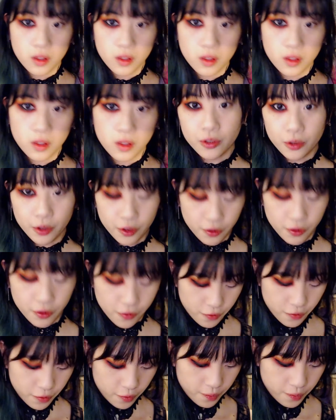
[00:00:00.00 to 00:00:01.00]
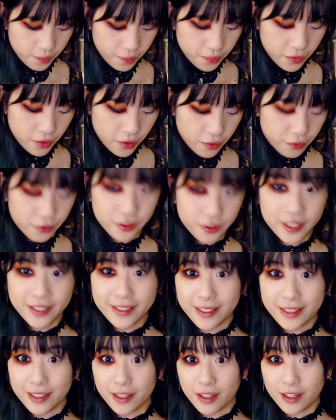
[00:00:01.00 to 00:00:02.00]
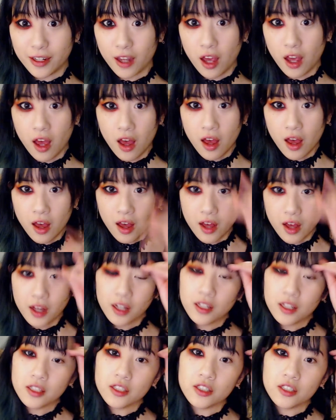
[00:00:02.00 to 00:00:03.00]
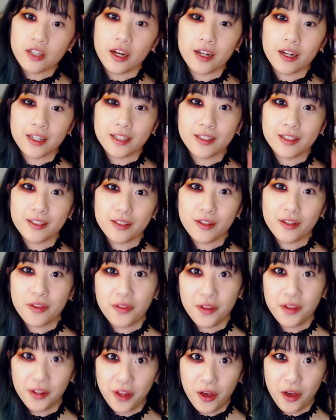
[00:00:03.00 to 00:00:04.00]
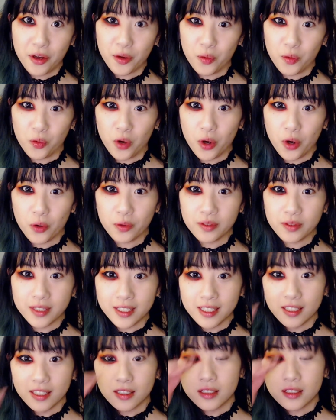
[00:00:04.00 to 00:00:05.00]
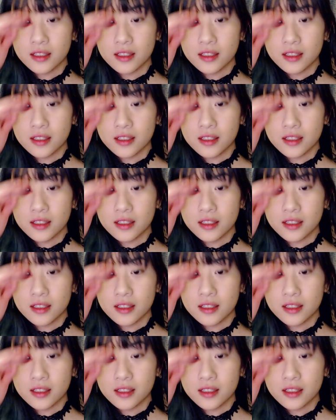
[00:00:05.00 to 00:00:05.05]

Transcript: Sort of really darken the look. Whoa, this is